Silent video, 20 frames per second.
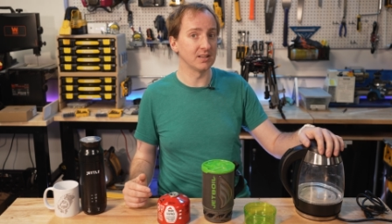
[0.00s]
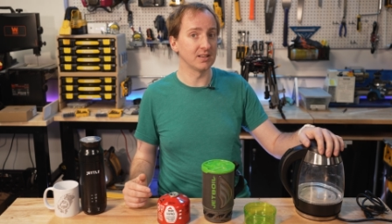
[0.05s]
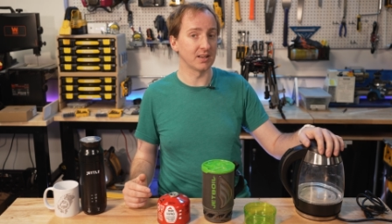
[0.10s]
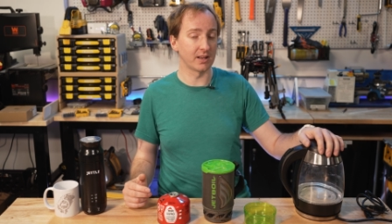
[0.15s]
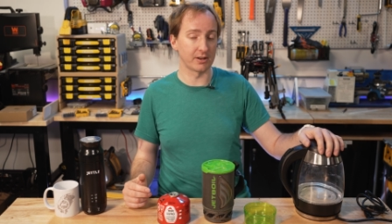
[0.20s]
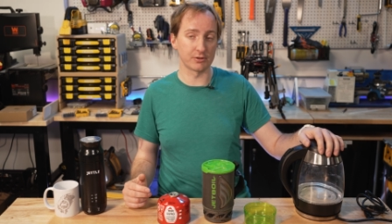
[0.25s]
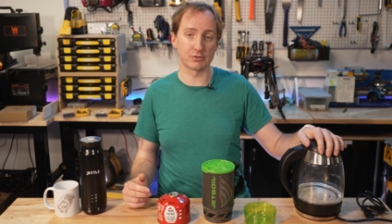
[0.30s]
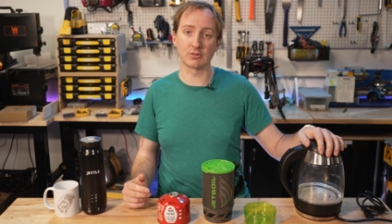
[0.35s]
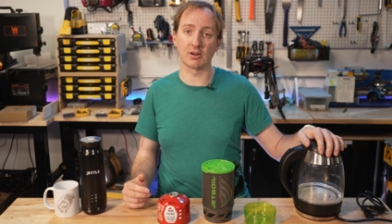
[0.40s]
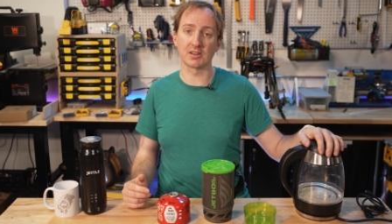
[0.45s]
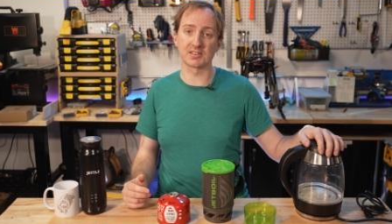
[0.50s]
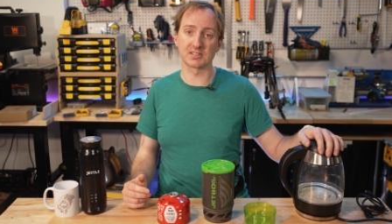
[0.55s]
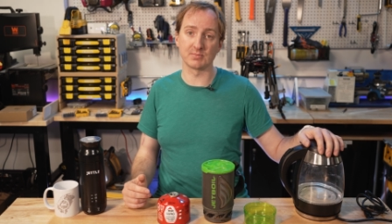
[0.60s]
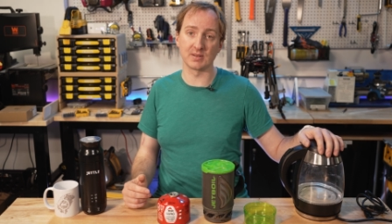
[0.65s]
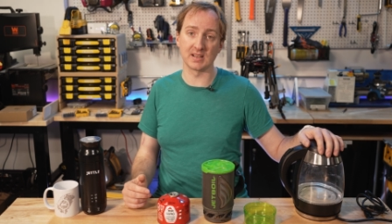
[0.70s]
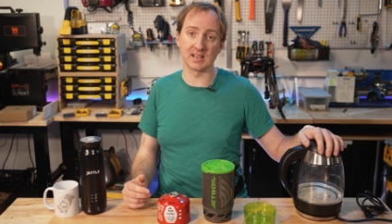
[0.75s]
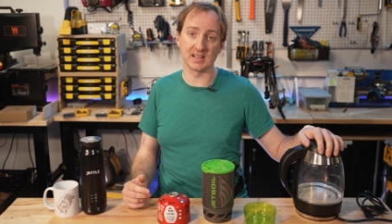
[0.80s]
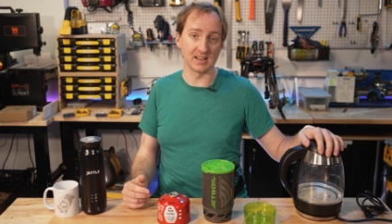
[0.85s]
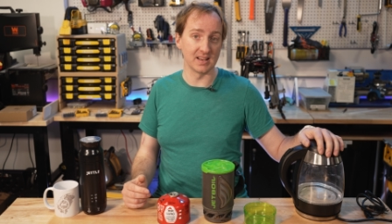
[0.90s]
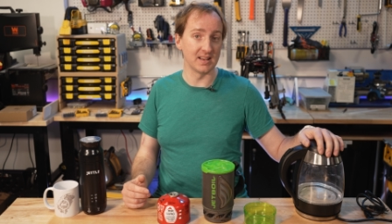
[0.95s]
And trust
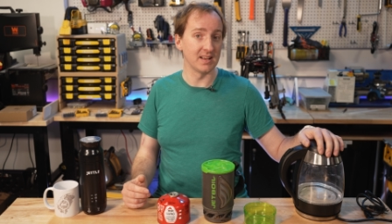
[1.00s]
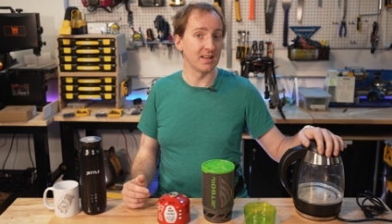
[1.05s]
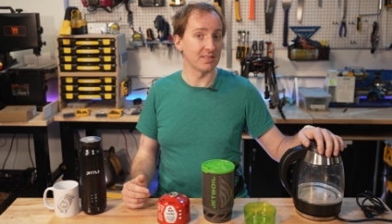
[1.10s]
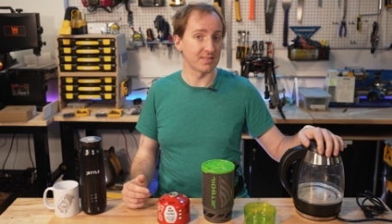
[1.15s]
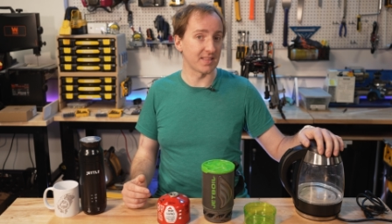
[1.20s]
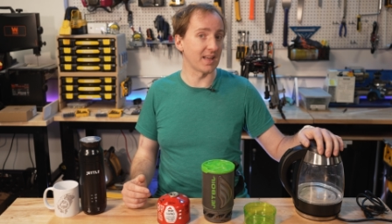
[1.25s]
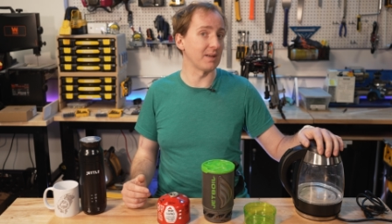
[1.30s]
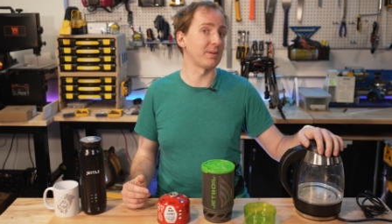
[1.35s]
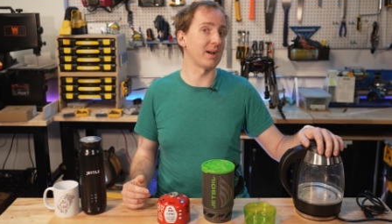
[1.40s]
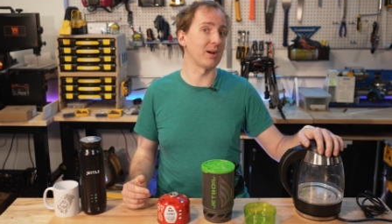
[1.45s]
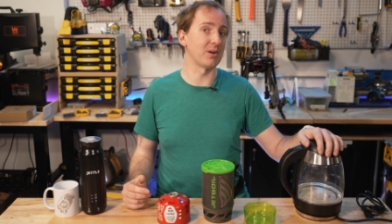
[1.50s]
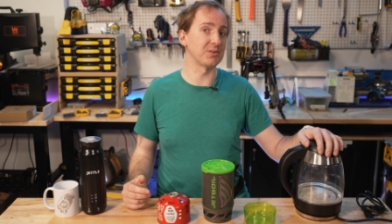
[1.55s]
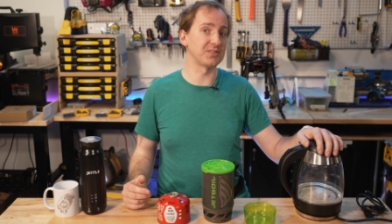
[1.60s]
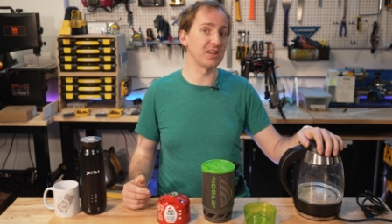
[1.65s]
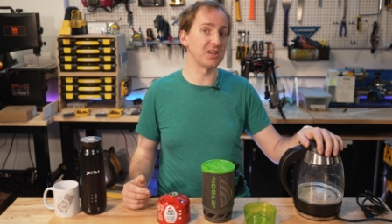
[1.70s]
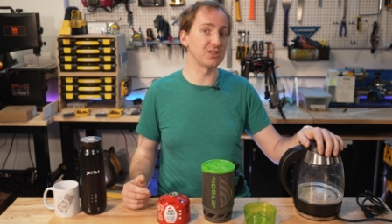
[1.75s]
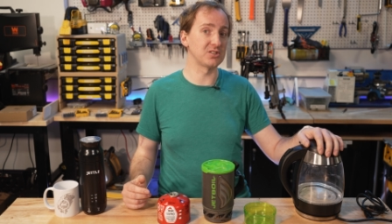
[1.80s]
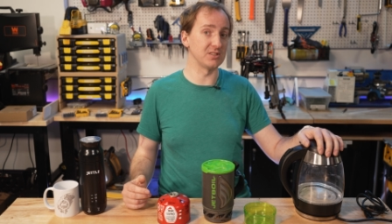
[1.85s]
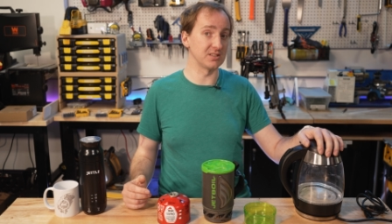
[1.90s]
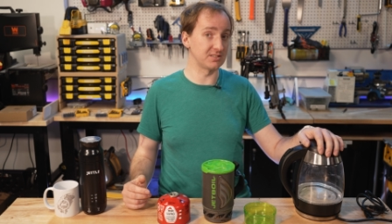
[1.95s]
me, that power
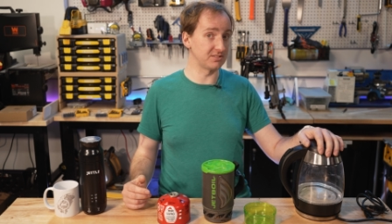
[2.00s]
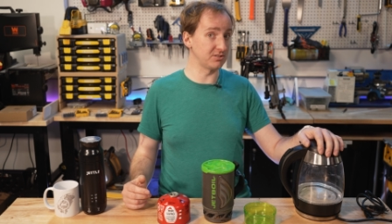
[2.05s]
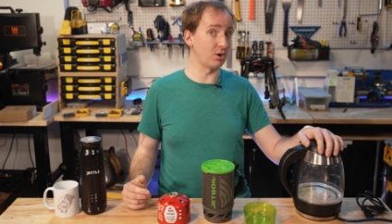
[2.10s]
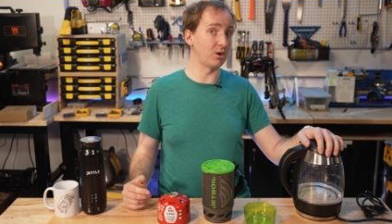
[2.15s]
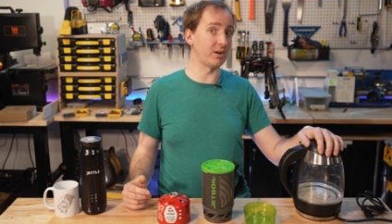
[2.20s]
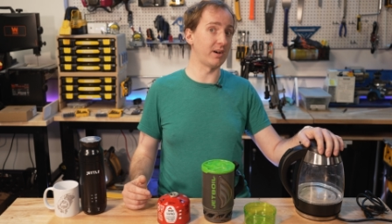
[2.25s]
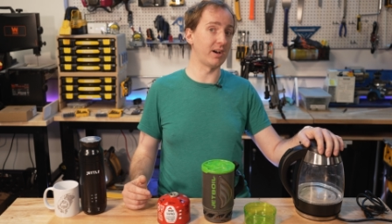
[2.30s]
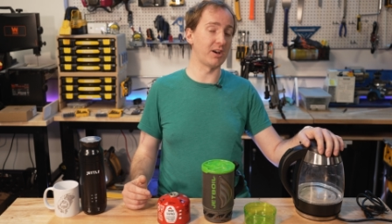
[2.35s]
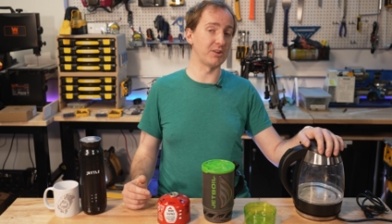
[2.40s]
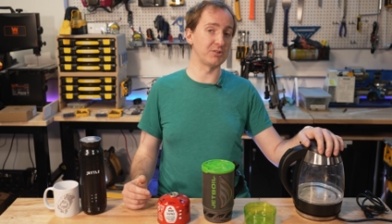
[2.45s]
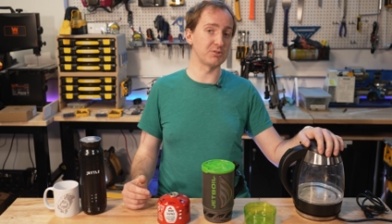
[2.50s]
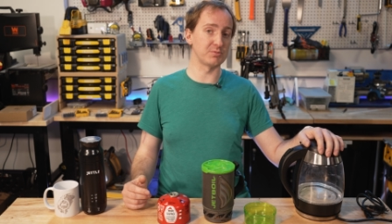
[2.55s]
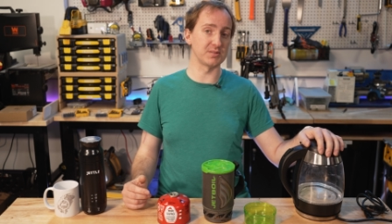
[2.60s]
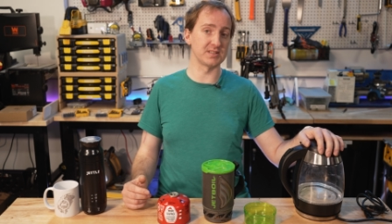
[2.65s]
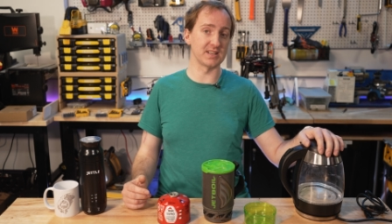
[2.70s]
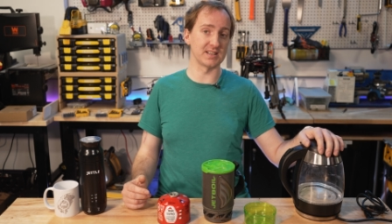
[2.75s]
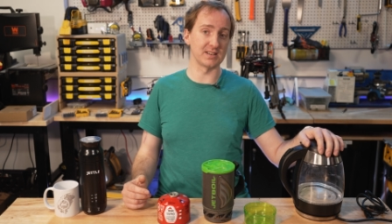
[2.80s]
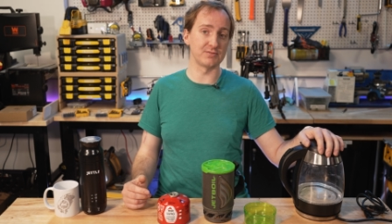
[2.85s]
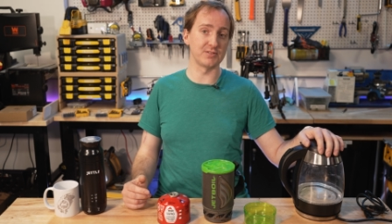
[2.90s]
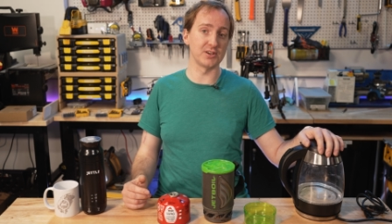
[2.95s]
station is not
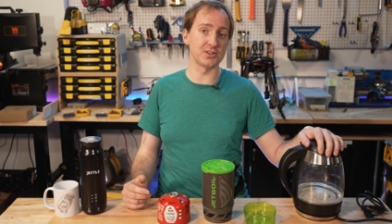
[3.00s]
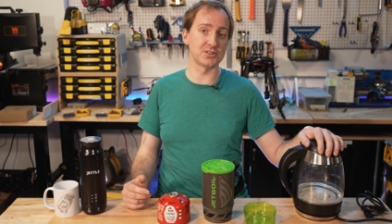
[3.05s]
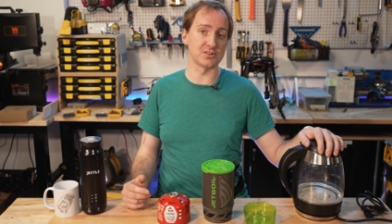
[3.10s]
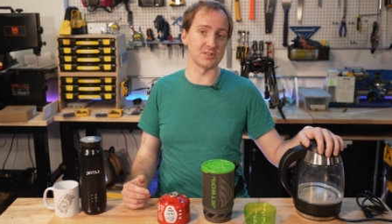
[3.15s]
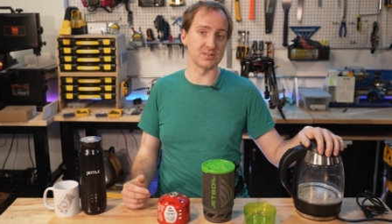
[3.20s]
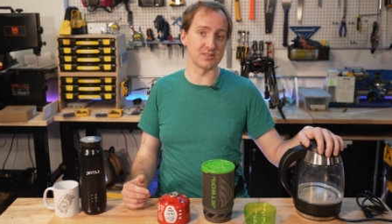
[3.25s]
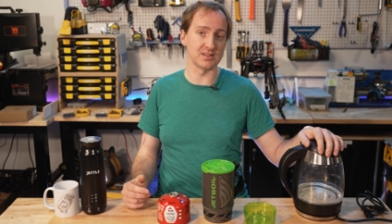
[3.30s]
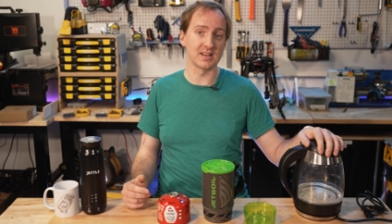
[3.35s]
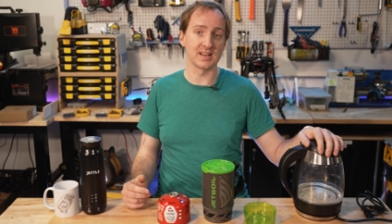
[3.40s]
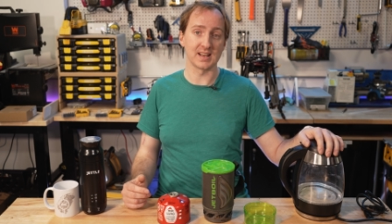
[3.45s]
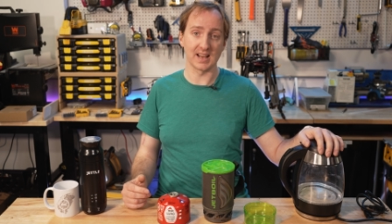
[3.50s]
100% efficient